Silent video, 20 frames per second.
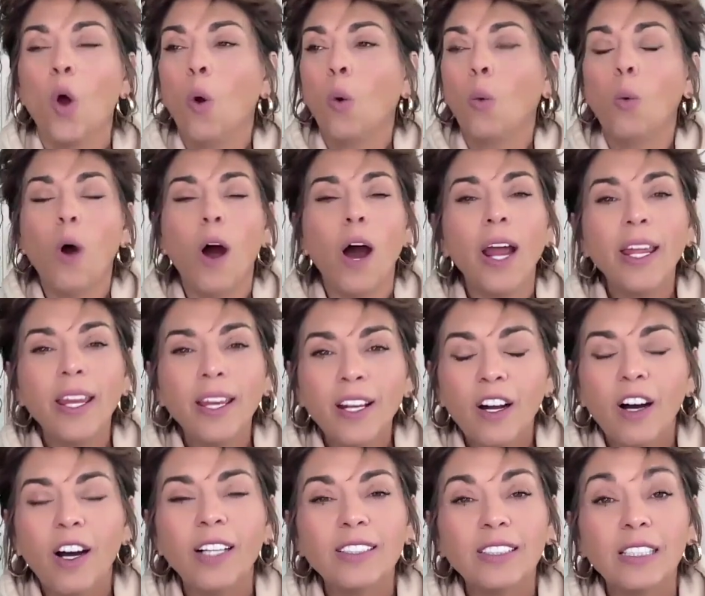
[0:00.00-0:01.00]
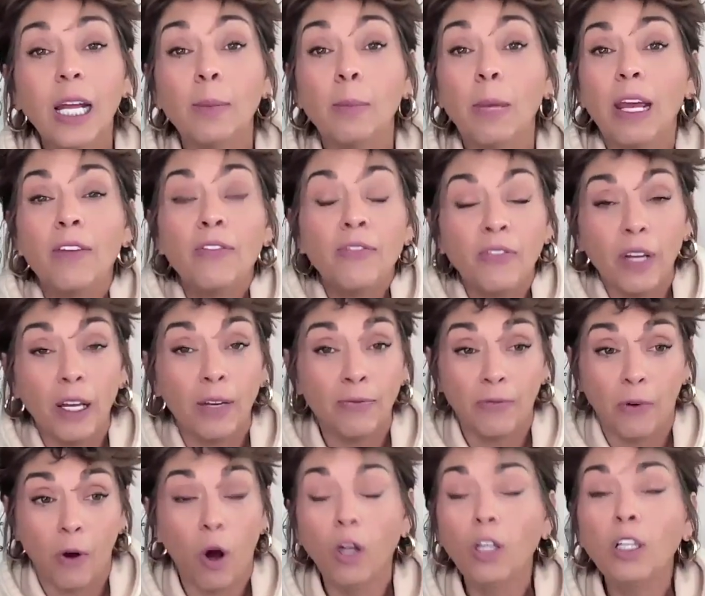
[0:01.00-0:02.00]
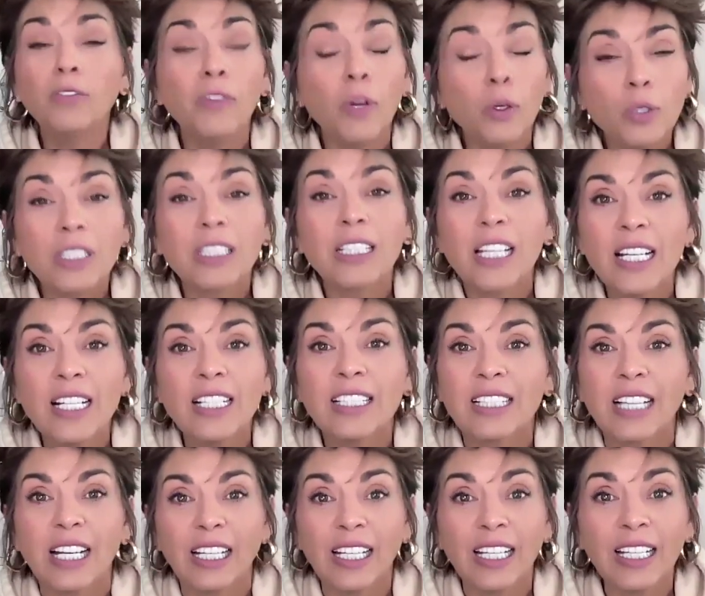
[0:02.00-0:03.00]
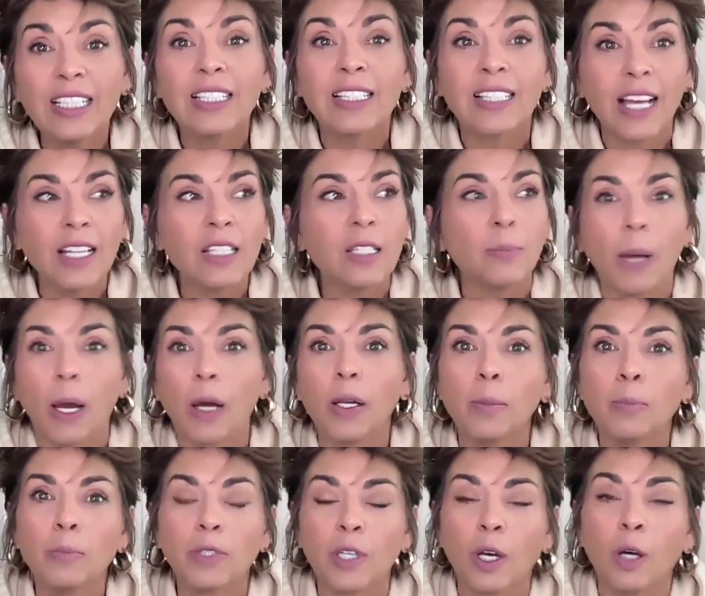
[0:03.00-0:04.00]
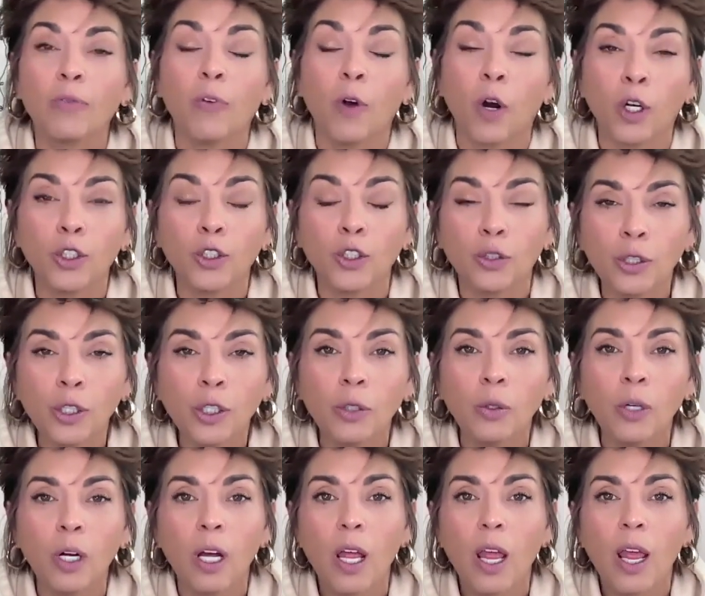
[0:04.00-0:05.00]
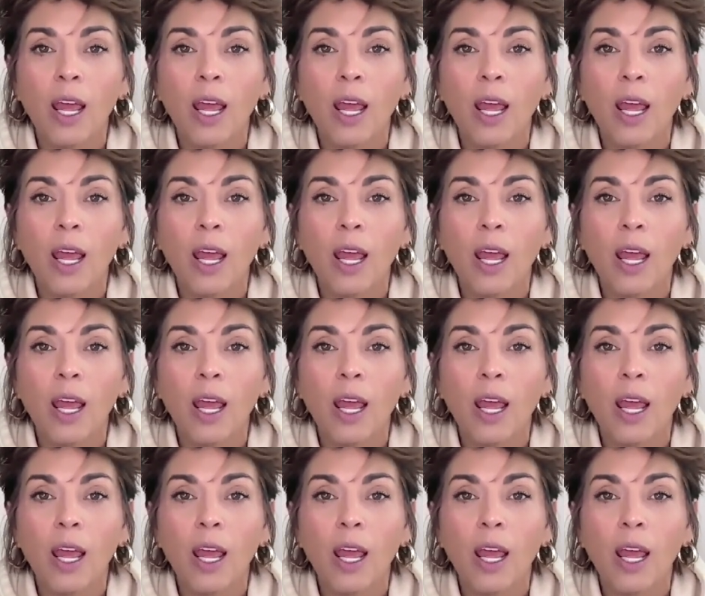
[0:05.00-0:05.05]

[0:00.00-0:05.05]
Why in God's name, if all of those things that he says about himself are true,